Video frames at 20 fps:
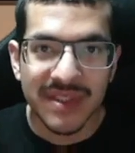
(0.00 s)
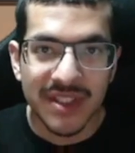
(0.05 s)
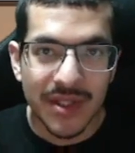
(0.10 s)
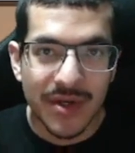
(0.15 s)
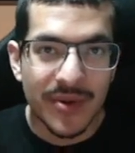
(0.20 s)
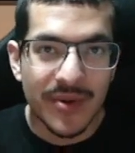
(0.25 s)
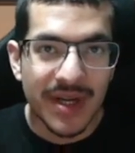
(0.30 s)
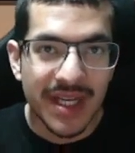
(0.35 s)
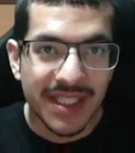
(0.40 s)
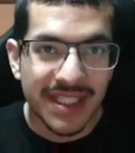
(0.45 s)

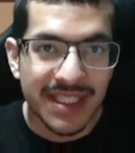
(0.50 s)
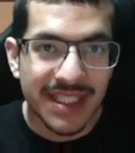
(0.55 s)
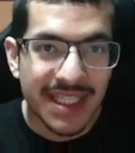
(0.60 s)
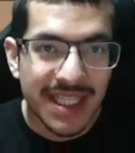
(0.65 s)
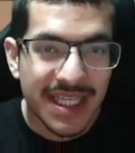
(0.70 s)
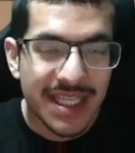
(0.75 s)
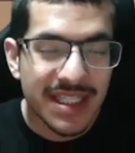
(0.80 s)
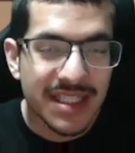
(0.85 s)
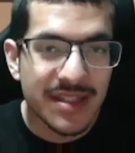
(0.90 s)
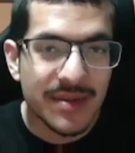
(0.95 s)
Oh, and in
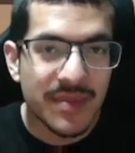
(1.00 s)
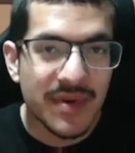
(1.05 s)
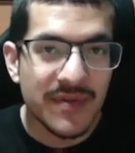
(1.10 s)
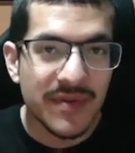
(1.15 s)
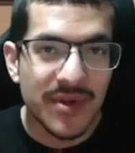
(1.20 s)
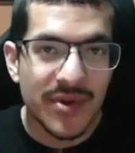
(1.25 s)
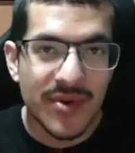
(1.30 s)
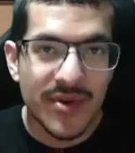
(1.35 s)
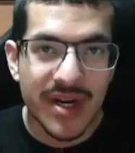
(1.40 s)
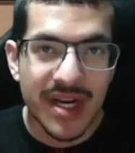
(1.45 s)
case some of
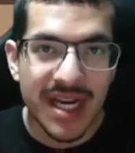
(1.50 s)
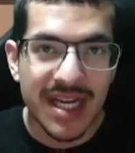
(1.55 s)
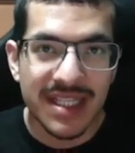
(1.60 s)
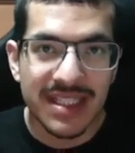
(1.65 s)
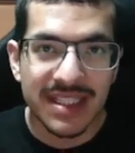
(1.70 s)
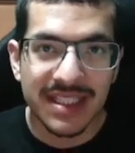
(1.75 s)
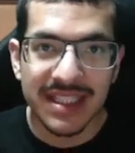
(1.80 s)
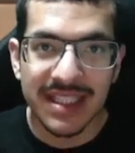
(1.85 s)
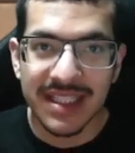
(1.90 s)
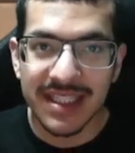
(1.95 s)
you are
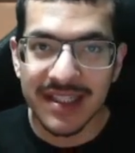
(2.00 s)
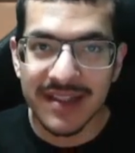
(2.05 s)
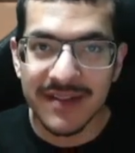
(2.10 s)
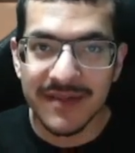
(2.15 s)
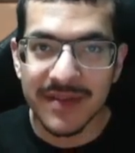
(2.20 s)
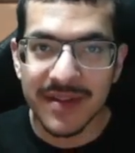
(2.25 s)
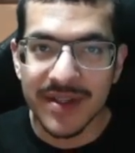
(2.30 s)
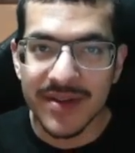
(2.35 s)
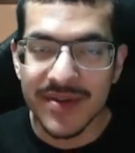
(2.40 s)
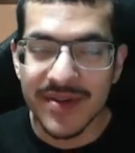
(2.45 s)
asking
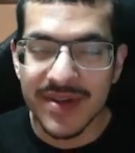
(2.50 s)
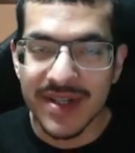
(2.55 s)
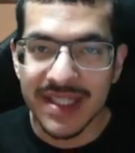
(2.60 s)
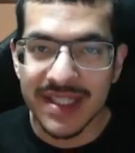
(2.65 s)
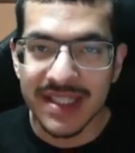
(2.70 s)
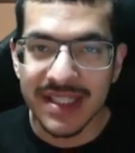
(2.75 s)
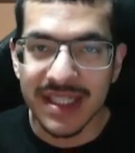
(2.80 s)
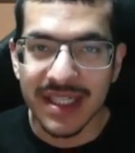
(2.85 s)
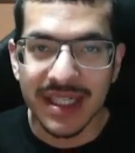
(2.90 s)
if there is